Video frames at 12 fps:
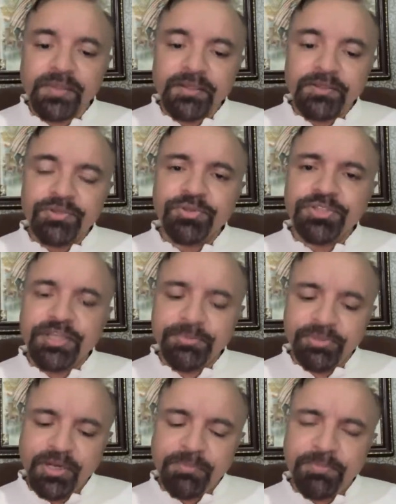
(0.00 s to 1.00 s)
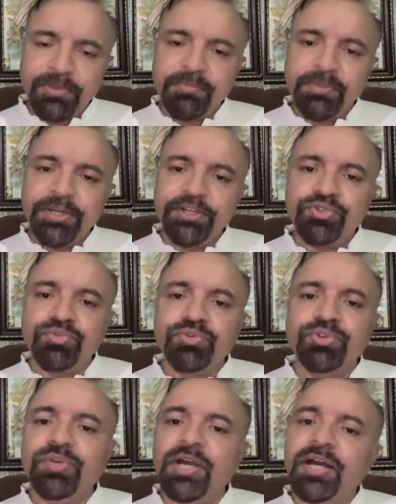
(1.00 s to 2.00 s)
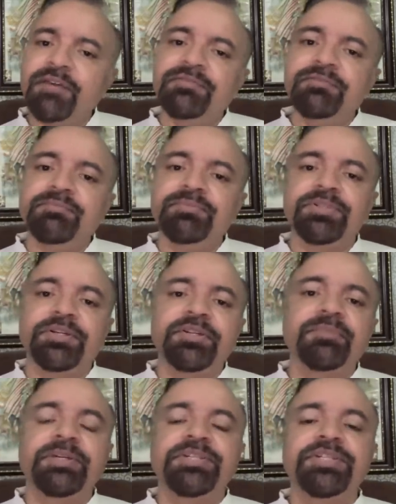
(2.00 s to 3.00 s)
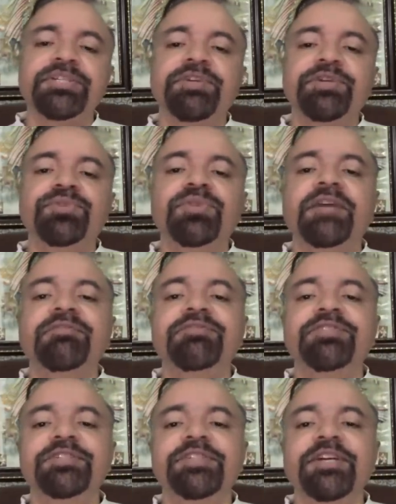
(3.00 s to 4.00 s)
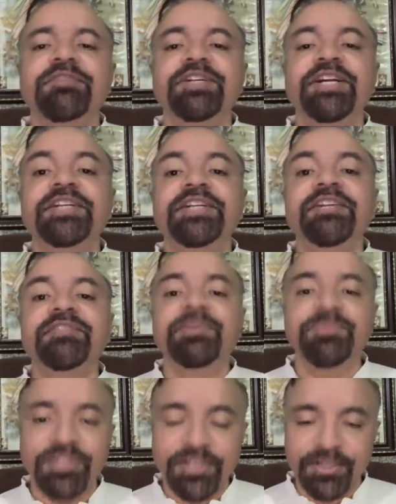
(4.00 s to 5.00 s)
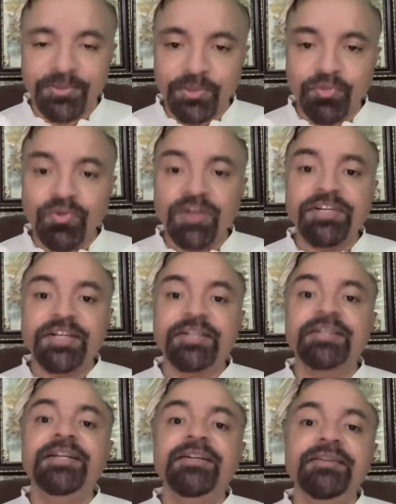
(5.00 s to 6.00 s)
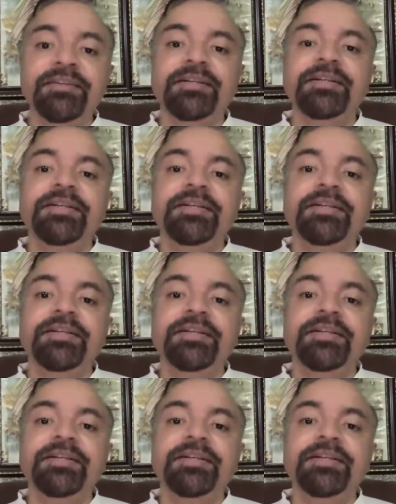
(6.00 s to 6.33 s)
So say between April, May and June, you'll have certain places where you'll have 7, 8, 10 of them sitting together who have trickled in